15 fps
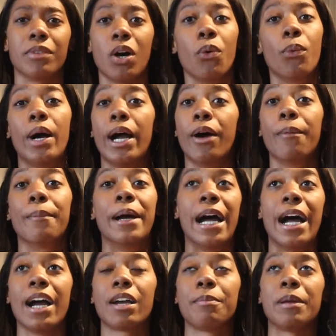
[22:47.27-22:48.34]
a while
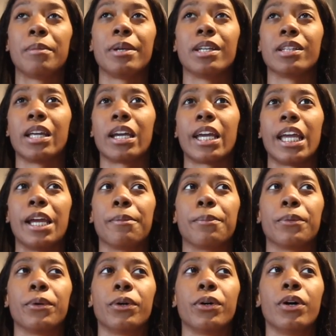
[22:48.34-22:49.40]
back maybe in like
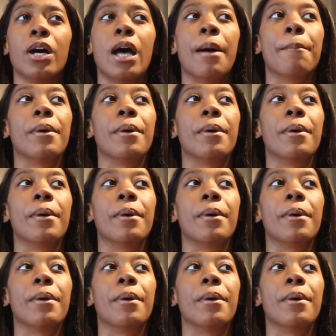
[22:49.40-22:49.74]
april